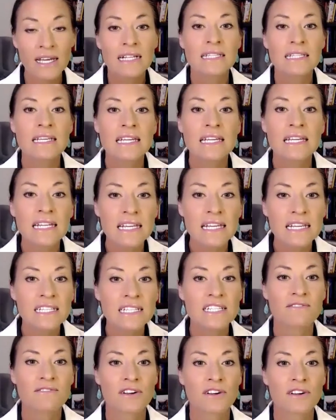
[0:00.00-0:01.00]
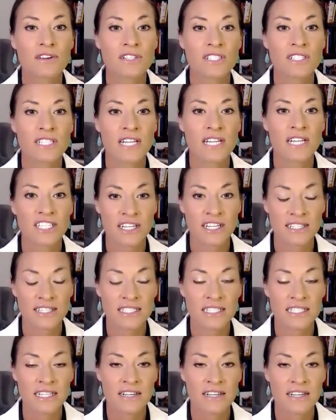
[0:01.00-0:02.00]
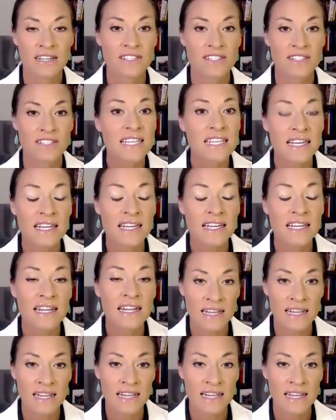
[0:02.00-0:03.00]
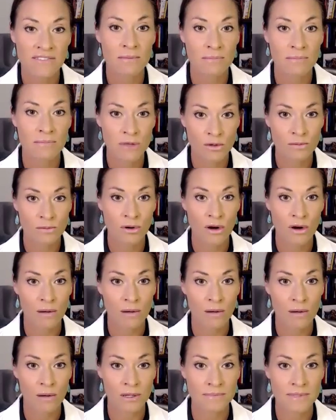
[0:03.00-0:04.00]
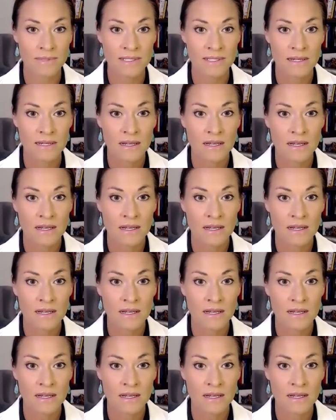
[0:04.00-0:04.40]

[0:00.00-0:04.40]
leading to further digestive, skin, and even immune problems.